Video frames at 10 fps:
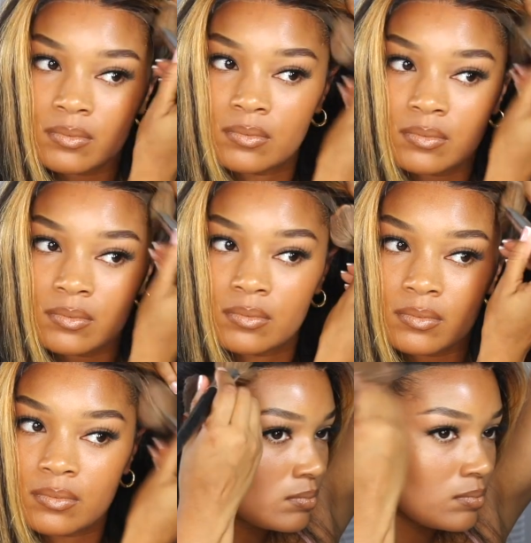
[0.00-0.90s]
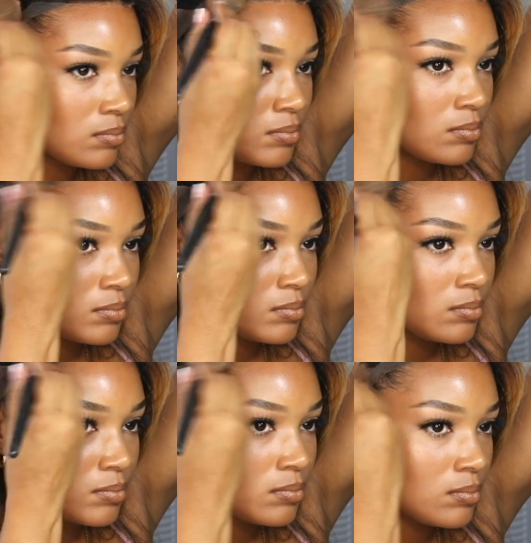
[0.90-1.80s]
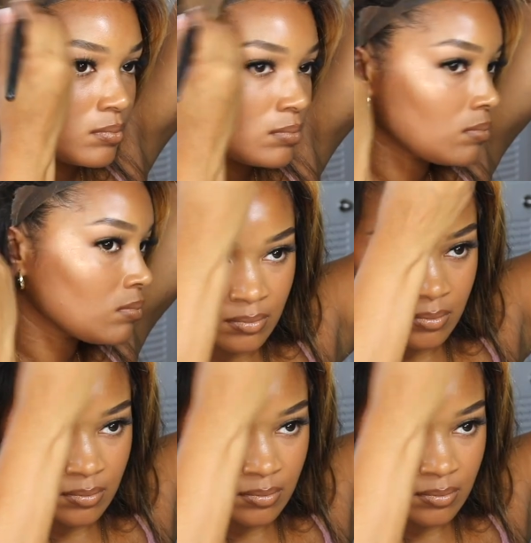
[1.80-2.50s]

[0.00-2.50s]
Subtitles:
(no one is talking)